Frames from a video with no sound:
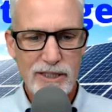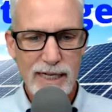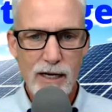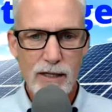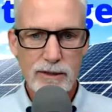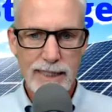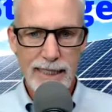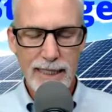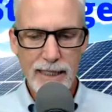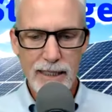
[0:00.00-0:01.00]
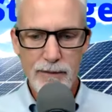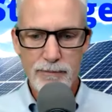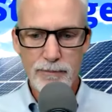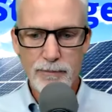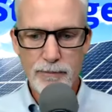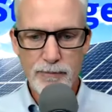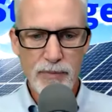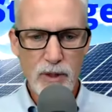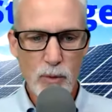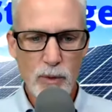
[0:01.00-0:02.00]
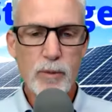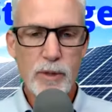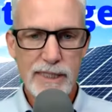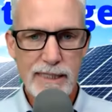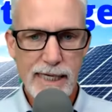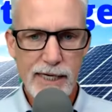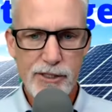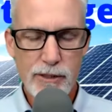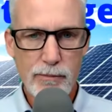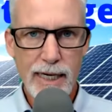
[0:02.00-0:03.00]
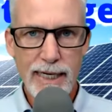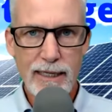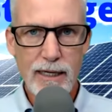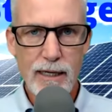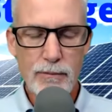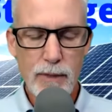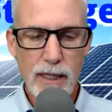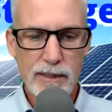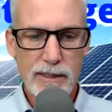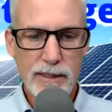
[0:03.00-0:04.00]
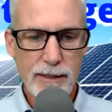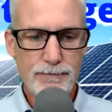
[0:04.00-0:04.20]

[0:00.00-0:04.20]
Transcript: out the real presentation by Elon Musk,